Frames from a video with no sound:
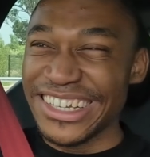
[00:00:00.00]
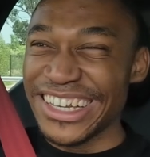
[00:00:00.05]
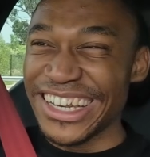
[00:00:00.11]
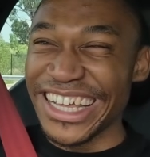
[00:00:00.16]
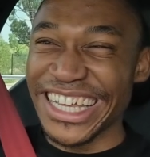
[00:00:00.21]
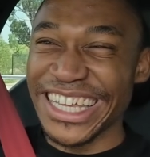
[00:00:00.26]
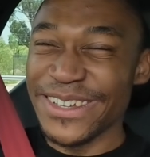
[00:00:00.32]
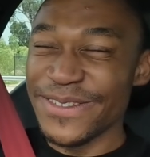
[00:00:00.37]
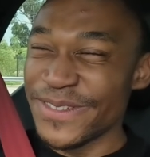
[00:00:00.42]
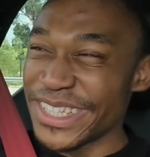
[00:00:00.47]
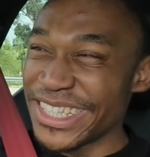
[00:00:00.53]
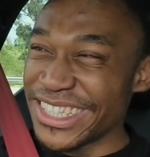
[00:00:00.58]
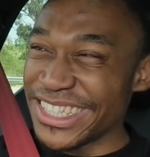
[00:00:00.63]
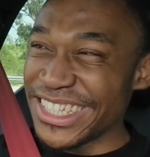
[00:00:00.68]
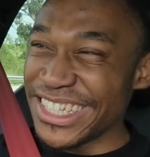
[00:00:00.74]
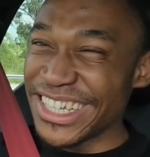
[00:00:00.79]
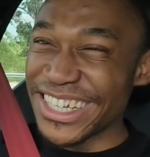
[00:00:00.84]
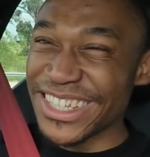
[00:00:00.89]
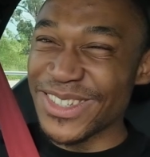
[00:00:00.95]
Like, even
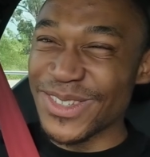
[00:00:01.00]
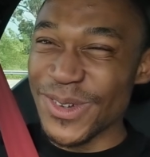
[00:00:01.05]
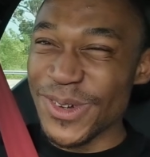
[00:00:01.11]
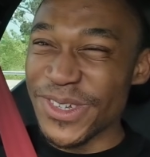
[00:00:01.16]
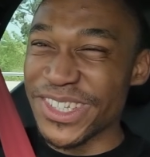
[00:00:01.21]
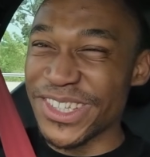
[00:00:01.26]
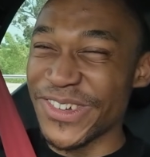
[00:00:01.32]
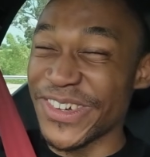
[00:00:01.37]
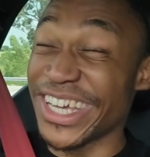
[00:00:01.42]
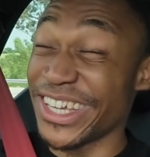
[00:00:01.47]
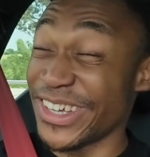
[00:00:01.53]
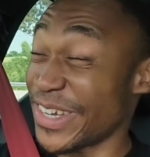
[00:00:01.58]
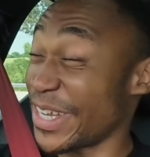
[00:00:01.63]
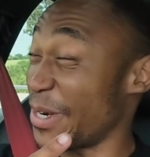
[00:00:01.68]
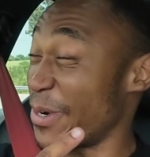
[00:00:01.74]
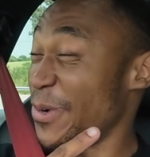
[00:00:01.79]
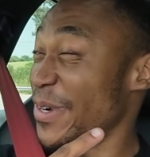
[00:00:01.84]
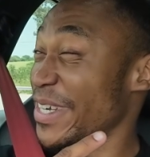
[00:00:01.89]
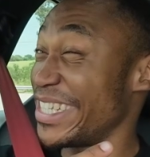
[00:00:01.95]
the exhaust, okay, you
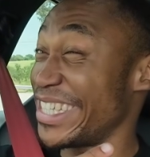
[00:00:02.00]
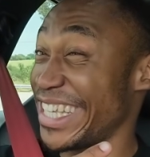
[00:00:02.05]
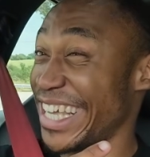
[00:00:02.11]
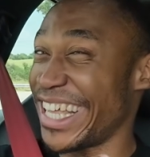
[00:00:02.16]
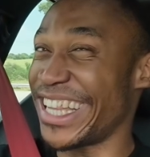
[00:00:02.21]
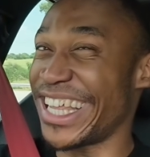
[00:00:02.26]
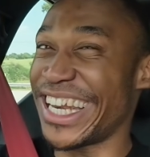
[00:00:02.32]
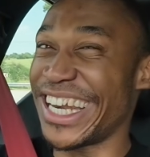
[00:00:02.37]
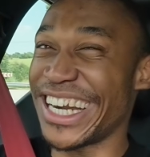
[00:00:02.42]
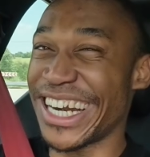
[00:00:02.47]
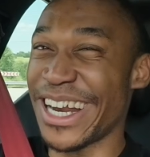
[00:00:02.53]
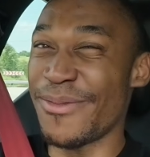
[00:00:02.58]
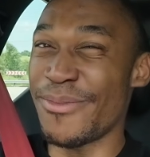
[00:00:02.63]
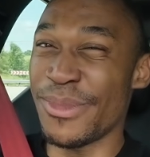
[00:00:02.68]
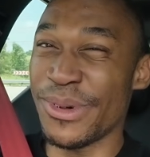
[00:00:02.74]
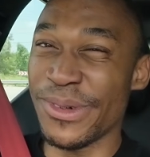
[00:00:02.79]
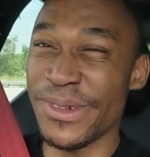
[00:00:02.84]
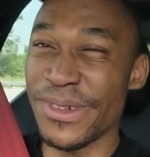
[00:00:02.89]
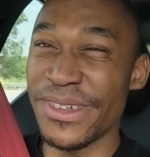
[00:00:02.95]
can always hear that
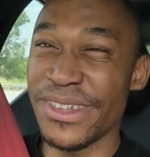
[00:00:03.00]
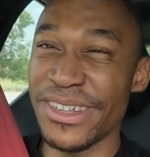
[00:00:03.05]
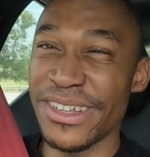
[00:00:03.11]
rumble,